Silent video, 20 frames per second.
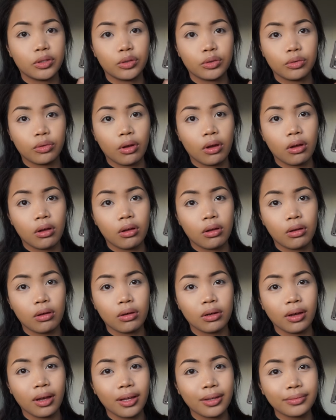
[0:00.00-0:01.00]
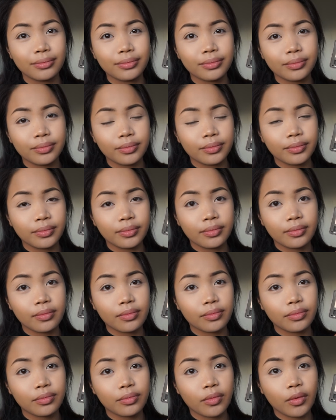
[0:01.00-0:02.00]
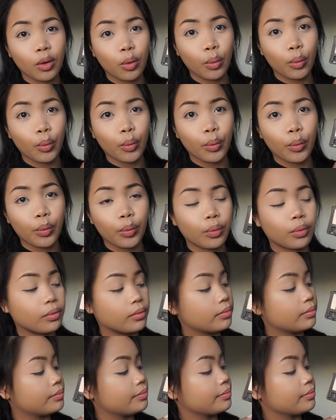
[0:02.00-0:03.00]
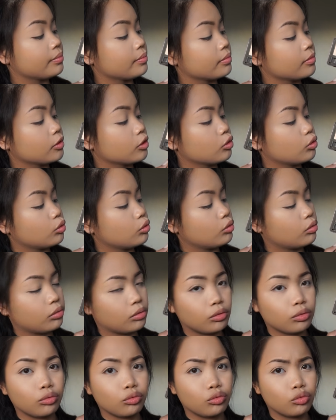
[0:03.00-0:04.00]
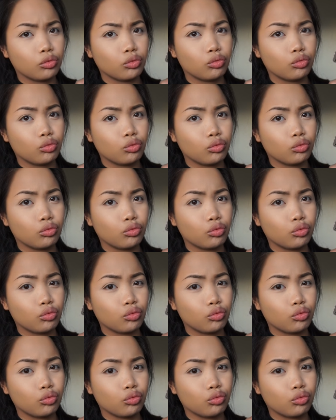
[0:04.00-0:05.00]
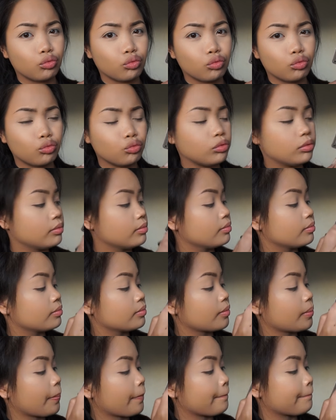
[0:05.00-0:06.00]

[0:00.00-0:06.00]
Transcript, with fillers: Now I'm taking this oldie but a goodie, the Naked 2 palette, and grab the color Tease with a Morphe G24